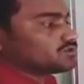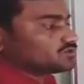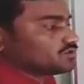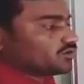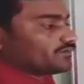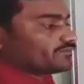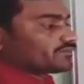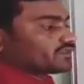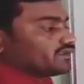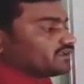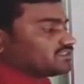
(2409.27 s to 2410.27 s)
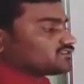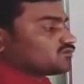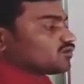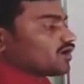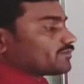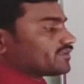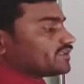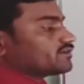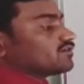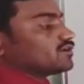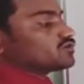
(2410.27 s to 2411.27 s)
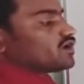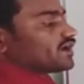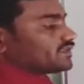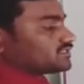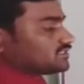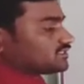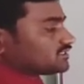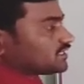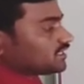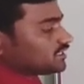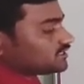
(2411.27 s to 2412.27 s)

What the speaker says: So this will not be equal to RHS.